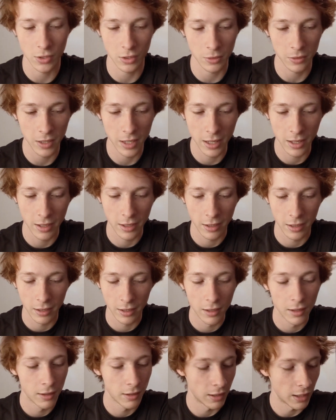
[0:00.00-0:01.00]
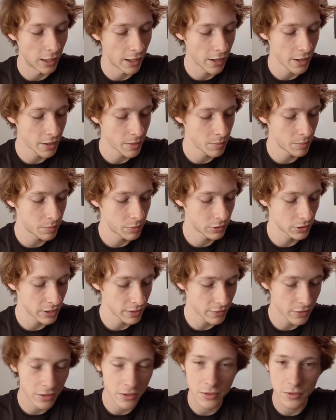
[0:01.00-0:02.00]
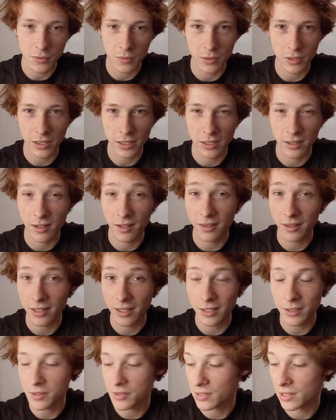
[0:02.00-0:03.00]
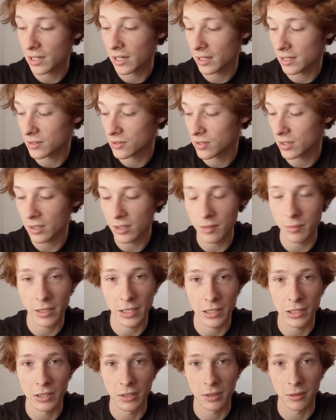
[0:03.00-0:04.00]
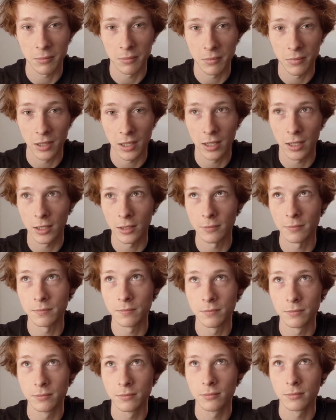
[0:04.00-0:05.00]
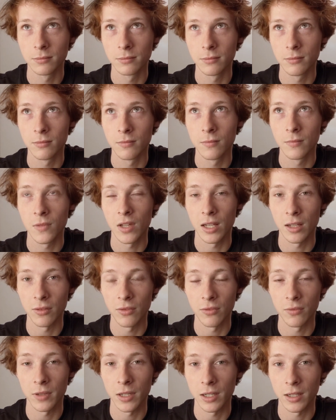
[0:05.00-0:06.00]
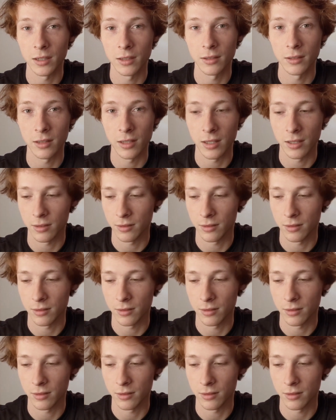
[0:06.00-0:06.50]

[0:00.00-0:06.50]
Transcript: so I believe that there's really nothing else that I can talk about here. Um, if uh,